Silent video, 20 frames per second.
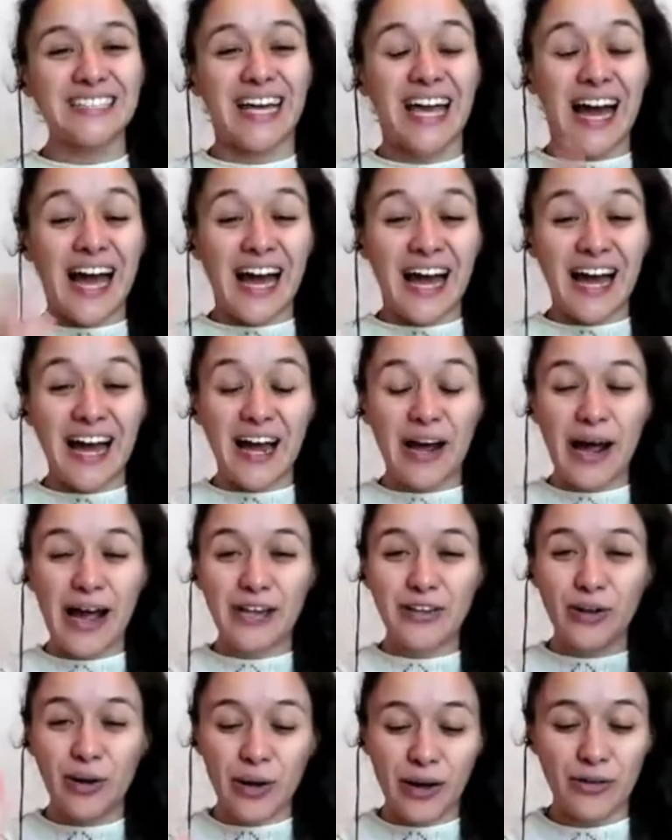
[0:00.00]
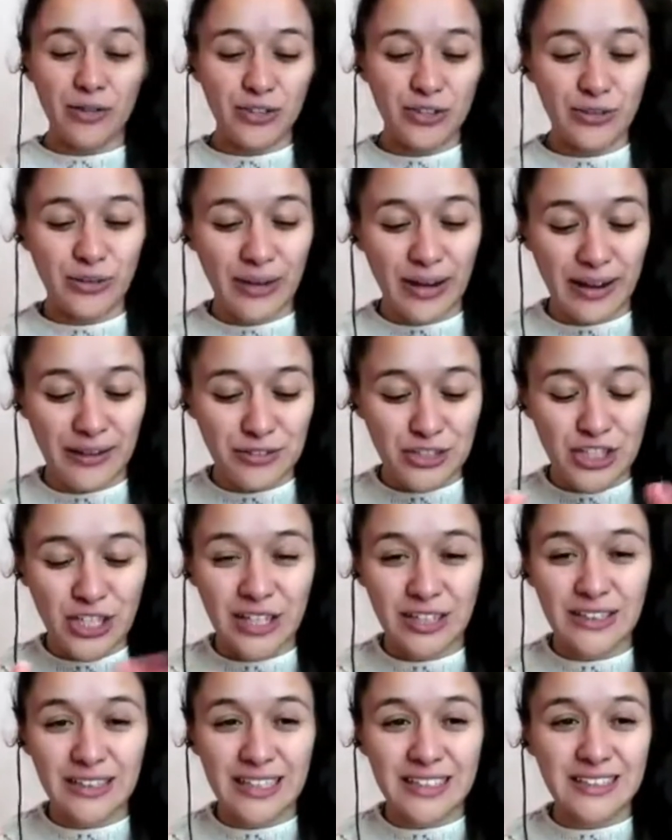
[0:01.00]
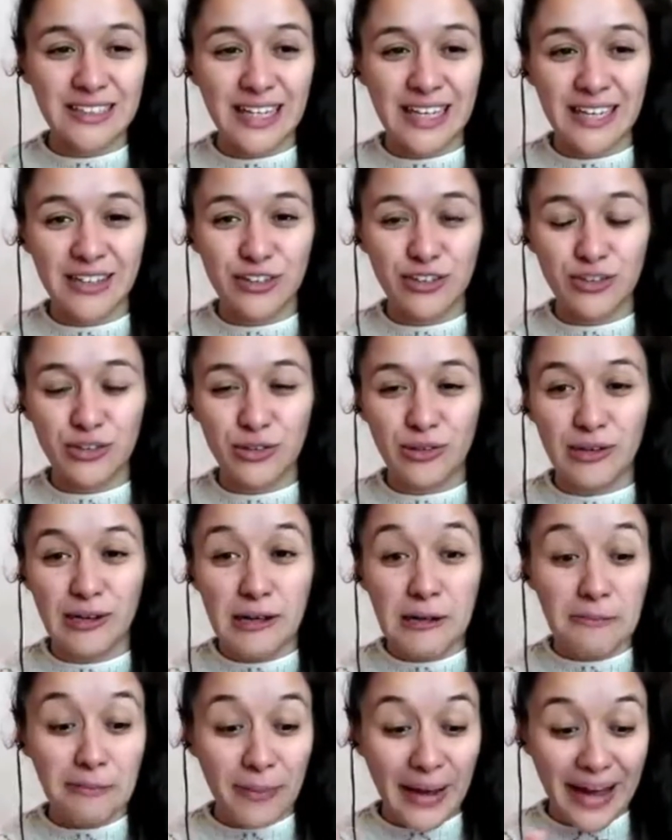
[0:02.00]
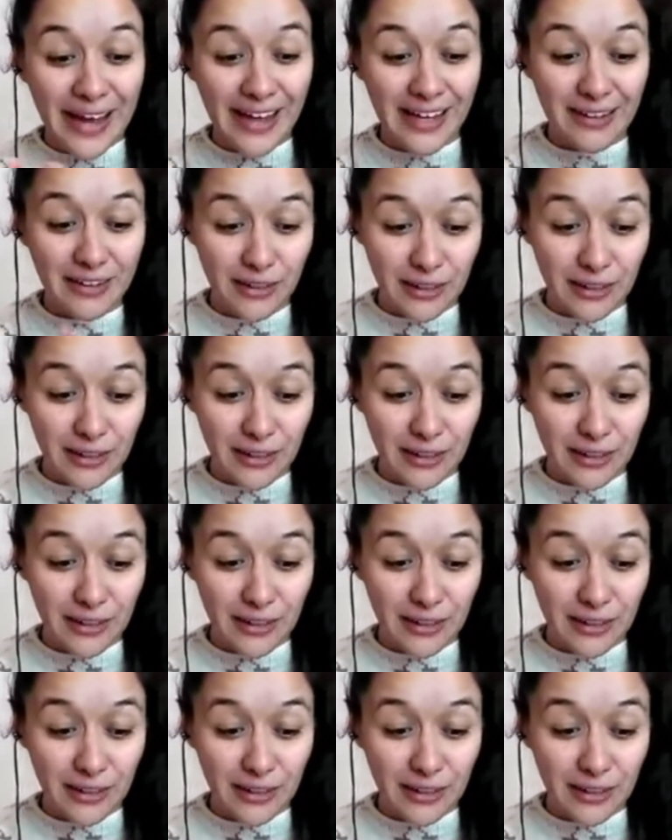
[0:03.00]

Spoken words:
I know also I've shared this into my